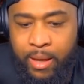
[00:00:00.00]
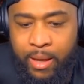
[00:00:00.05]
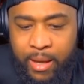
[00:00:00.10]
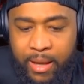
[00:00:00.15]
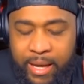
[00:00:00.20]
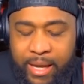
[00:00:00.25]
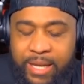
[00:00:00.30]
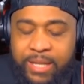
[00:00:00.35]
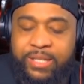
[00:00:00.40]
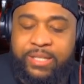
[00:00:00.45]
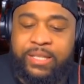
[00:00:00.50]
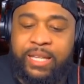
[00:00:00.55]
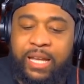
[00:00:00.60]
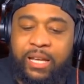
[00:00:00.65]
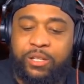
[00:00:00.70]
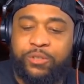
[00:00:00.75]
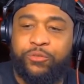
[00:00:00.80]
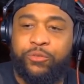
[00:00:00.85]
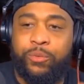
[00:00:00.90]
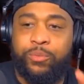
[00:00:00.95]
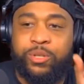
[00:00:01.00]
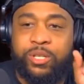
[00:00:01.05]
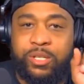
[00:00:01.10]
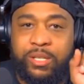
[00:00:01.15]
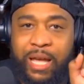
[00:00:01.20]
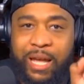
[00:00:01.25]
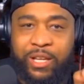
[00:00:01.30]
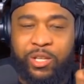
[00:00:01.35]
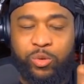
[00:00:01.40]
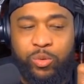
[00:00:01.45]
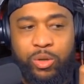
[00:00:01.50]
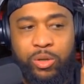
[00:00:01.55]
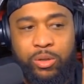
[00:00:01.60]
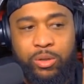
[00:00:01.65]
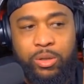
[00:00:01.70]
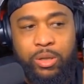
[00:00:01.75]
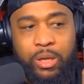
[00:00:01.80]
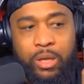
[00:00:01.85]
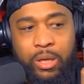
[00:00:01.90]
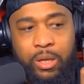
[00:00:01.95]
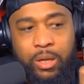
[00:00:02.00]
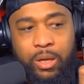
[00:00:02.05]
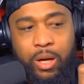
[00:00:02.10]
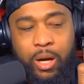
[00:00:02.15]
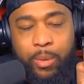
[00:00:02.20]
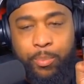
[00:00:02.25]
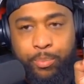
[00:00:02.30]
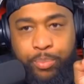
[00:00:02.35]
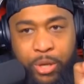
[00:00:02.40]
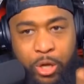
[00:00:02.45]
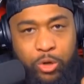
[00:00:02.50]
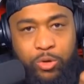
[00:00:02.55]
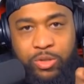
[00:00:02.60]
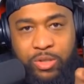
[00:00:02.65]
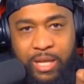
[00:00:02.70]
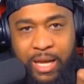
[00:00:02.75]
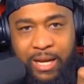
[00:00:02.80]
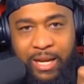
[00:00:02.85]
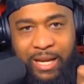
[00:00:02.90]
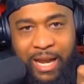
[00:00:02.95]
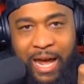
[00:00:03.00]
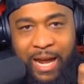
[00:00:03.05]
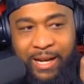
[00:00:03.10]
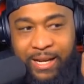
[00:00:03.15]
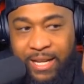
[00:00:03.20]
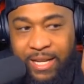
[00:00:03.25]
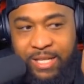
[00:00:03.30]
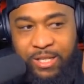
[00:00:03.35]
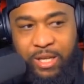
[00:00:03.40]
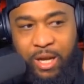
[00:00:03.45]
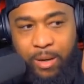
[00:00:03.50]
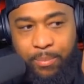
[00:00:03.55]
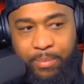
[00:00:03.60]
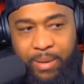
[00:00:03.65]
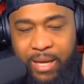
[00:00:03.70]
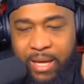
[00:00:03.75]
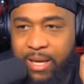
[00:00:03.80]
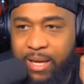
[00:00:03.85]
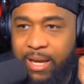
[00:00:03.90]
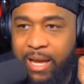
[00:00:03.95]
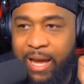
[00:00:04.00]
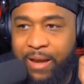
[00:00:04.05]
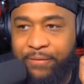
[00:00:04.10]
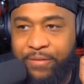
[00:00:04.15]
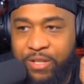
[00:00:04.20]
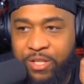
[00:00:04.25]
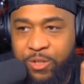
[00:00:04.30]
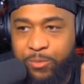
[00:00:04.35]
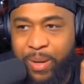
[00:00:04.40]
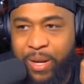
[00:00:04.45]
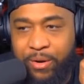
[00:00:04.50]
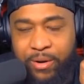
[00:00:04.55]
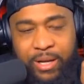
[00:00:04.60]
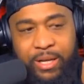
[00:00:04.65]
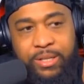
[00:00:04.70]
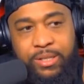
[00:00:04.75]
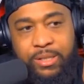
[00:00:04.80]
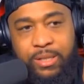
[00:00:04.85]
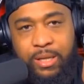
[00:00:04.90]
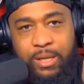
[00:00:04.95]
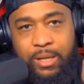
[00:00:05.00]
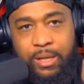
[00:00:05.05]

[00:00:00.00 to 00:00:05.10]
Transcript: It stems from sexual abuse that a lot of these young men have experienced.